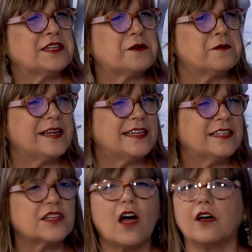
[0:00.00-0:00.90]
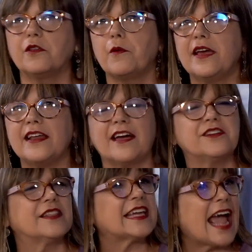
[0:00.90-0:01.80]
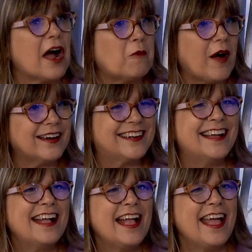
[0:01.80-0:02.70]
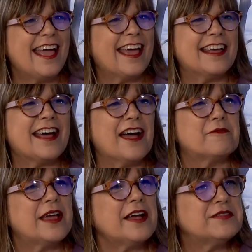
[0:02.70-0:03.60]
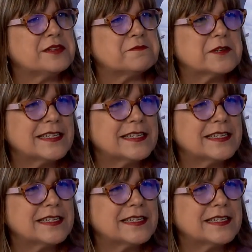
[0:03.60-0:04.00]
and queens, all the way down to the catwalk, and we have some really